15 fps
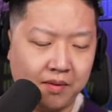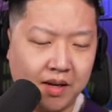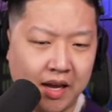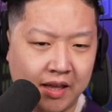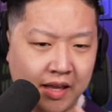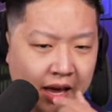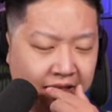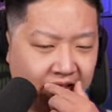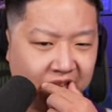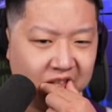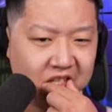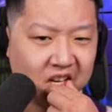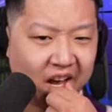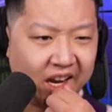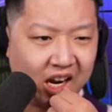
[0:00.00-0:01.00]
I, I think
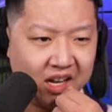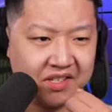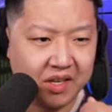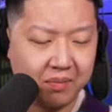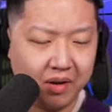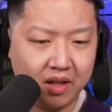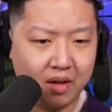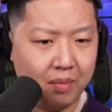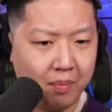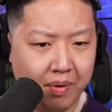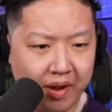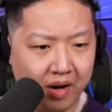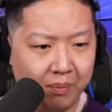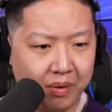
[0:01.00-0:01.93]
these icons could be a little bit better,